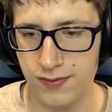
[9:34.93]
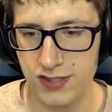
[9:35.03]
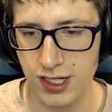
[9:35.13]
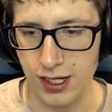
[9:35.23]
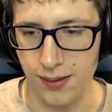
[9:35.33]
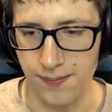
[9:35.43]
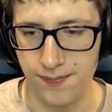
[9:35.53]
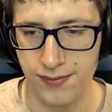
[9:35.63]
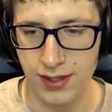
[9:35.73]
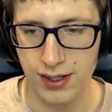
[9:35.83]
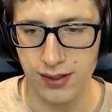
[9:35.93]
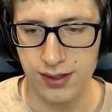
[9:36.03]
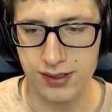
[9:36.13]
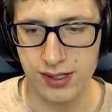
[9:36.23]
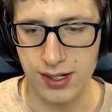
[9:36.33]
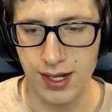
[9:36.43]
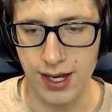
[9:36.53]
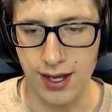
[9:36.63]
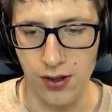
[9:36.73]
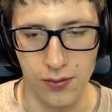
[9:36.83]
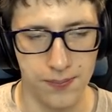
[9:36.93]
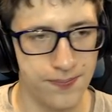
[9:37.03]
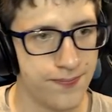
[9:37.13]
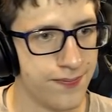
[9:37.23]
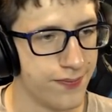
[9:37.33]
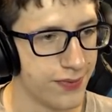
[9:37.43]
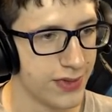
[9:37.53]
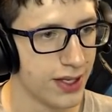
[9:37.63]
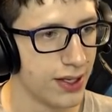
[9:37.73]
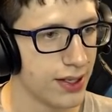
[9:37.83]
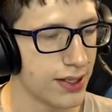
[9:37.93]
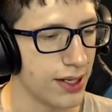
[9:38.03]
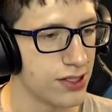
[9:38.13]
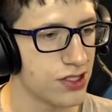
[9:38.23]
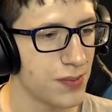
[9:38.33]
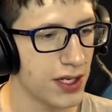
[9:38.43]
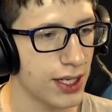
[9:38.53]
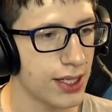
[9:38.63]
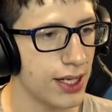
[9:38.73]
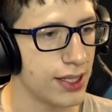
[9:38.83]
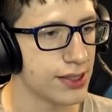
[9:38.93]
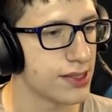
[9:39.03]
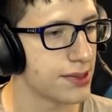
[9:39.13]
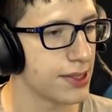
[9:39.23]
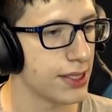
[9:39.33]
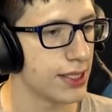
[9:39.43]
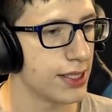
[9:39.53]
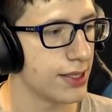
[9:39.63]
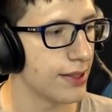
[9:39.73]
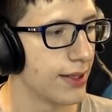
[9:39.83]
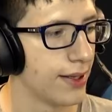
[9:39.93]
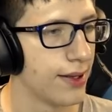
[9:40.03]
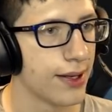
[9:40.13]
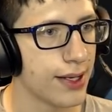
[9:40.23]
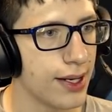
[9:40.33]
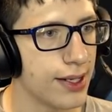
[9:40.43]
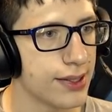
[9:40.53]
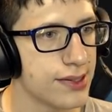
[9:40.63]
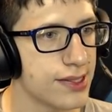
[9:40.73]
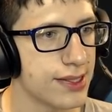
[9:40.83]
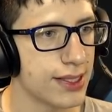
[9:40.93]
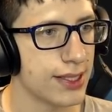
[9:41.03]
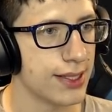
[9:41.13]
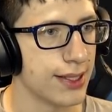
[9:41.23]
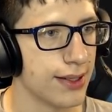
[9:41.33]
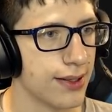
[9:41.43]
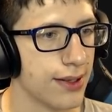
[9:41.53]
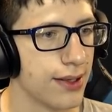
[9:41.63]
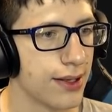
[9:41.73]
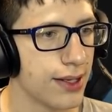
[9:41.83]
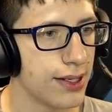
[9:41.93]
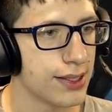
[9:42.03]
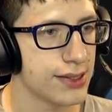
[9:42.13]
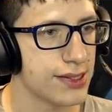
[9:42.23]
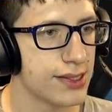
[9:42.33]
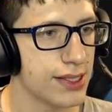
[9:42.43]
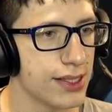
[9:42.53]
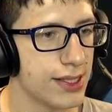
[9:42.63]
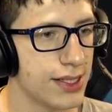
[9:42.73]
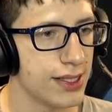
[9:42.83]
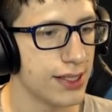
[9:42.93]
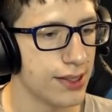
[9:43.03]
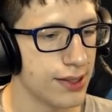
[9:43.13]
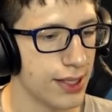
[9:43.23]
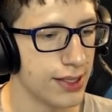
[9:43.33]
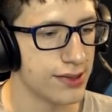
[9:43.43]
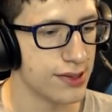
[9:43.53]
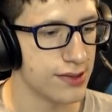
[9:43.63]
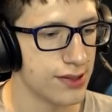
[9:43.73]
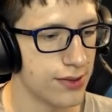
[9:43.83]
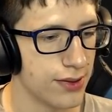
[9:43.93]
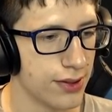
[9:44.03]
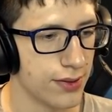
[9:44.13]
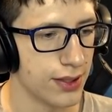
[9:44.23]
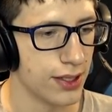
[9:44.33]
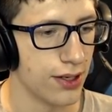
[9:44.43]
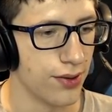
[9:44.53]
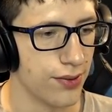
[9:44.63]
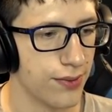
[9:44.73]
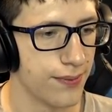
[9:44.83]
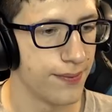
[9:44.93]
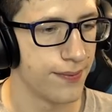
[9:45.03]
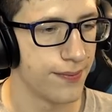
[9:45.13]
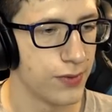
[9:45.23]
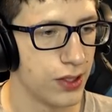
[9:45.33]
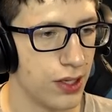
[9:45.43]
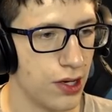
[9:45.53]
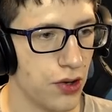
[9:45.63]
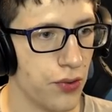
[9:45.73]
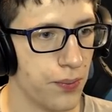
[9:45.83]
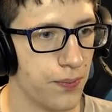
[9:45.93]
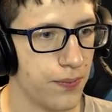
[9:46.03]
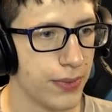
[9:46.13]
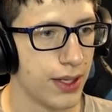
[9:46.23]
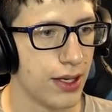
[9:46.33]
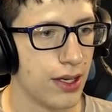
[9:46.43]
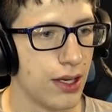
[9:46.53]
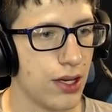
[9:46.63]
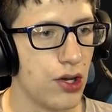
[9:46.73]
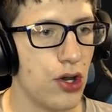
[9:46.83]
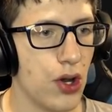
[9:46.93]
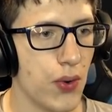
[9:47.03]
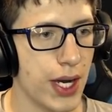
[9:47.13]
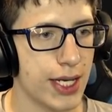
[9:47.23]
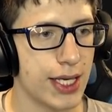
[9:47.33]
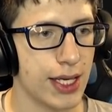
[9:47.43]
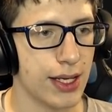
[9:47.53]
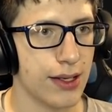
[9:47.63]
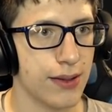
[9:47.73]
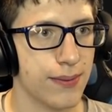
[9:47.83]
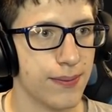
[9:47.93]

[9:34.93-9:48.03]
Damn. That did not help. Can I just make a constant heat? Constant heat. Constant heat that isn't zero degree. No. Nope. No, I can't.